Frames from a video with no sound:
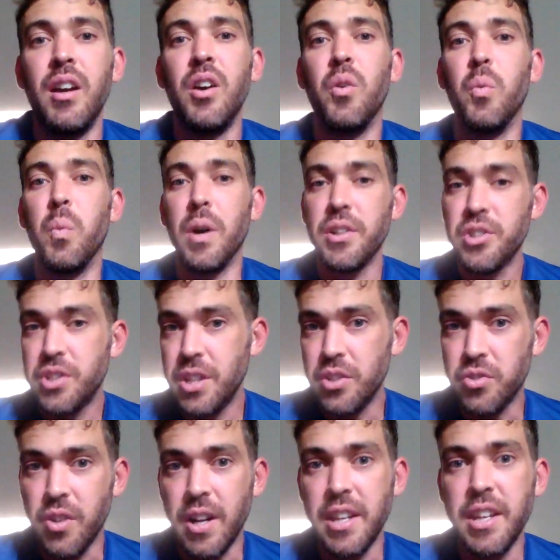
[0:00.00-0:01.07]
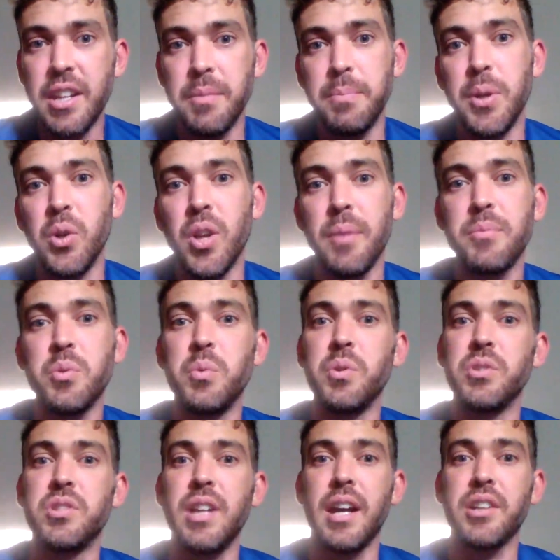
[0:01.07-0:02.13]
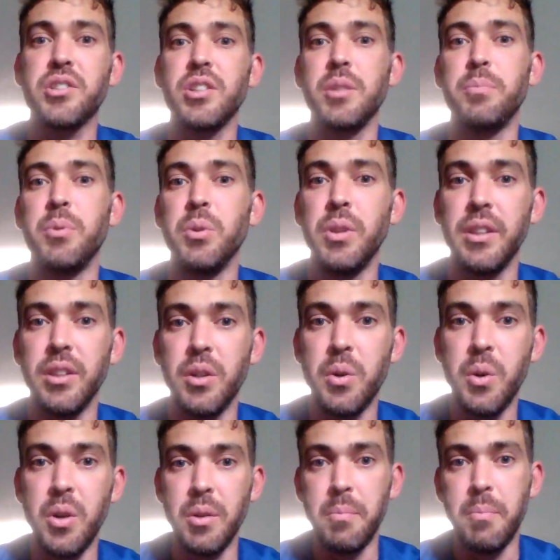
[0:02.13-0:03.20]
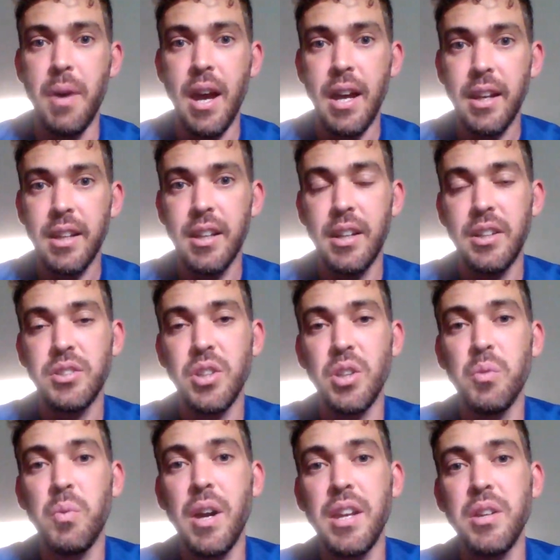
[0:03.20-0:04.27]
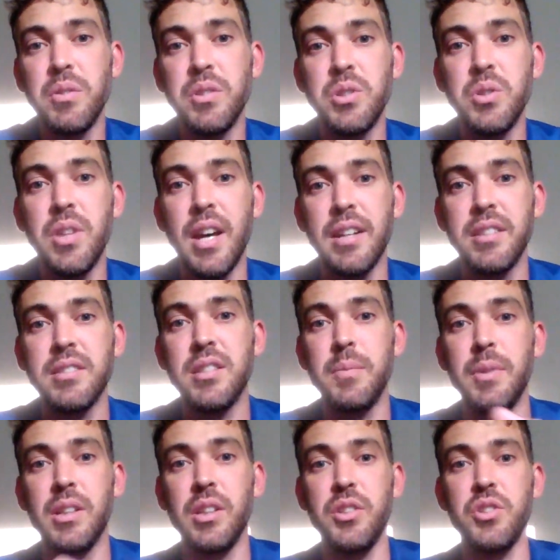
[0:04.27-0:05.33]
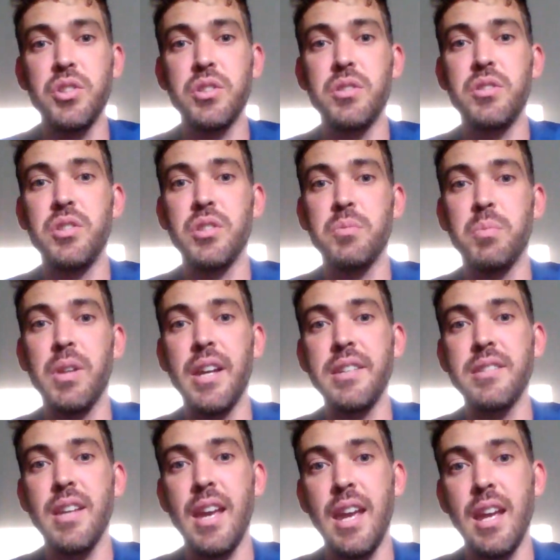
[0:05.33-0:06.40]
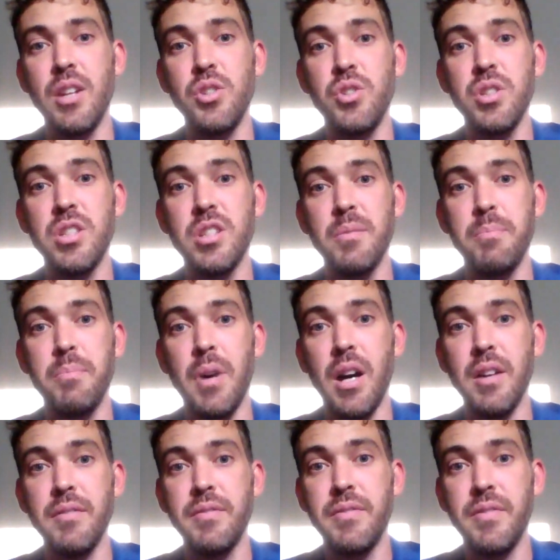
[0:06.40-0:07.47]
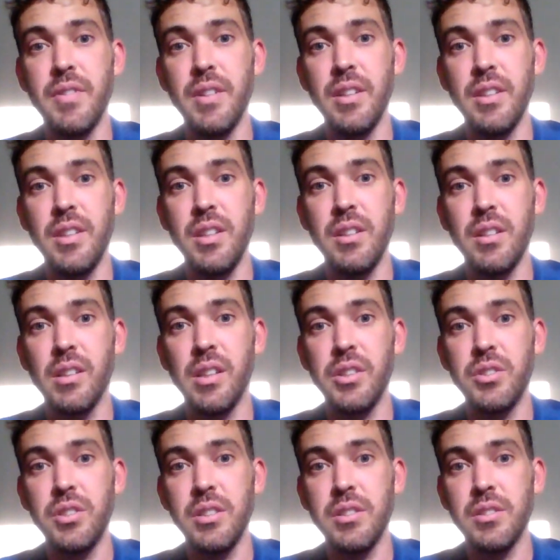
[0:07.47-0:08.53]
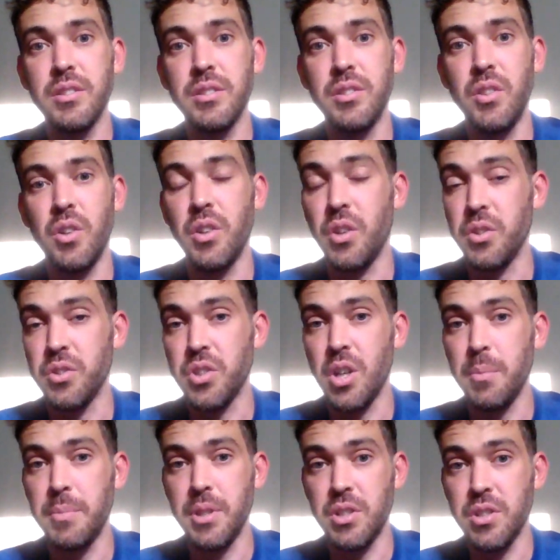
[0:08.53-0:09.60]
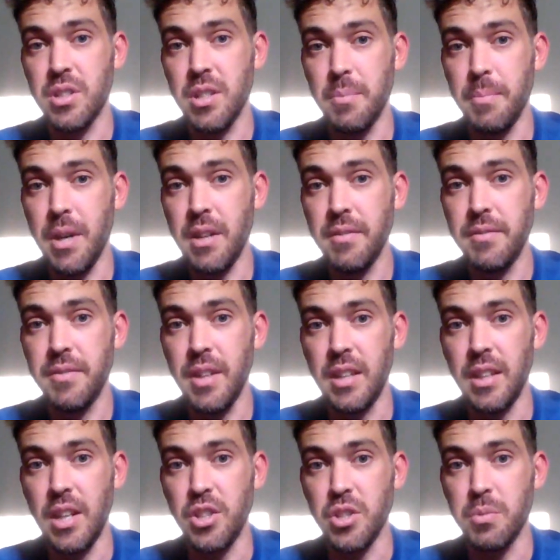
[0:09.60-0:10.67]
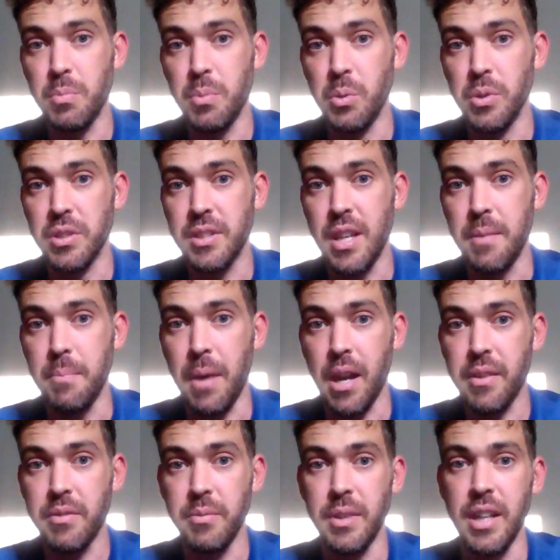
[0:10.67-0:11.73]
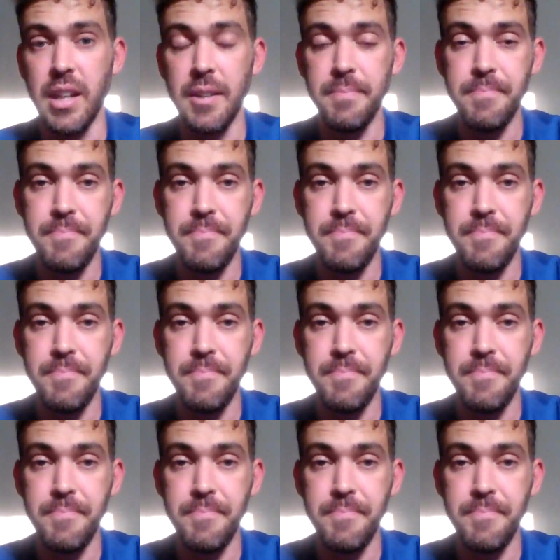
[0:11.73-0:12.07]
Once she's ready, you can build up towards actually pulling the hood back. So the way you would do that is typically just place a hand just above the clitoris, not on top but just above, and then just pull the skin back from there.